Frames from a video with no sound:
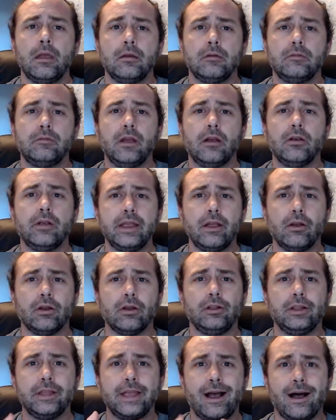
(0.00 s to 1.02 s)
Very
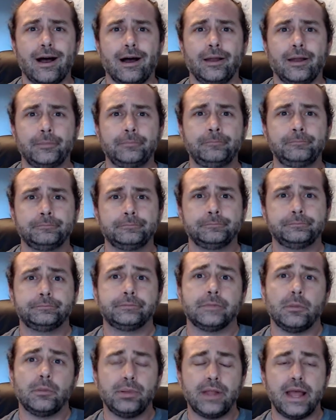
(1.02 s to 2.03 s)
early on,
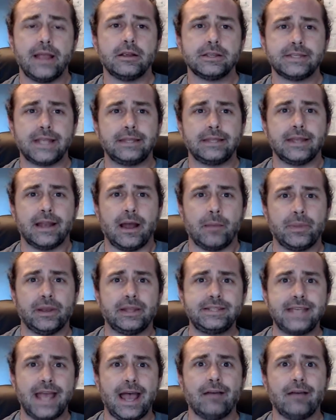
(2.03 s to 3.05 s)
the players ended up at a
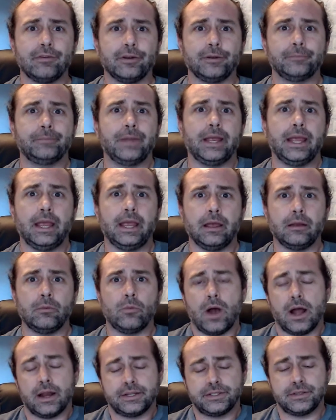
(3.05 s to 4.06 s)
tavern and
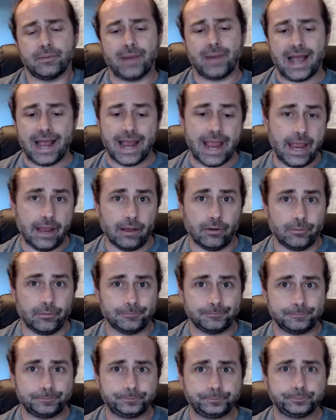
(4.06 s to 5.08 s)
wanted to buy ale.
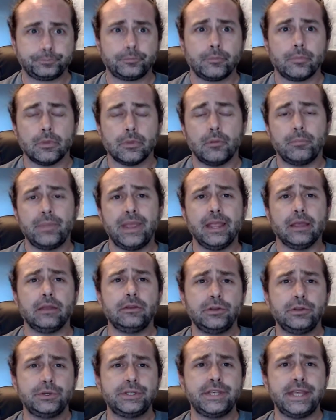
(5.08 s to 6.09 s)
Being a
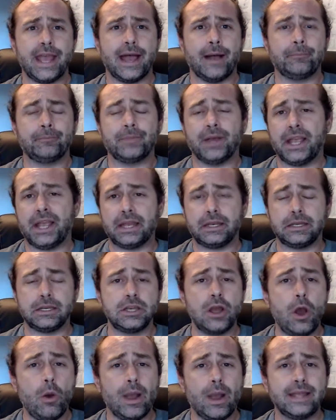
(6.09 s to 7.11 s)
new DM, I had
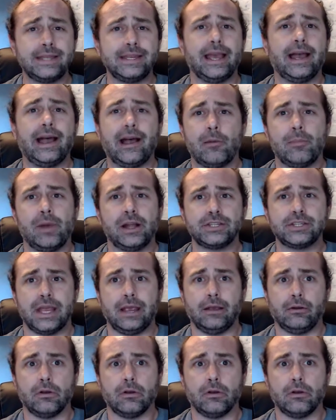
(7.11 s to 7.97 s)
no idea how much ale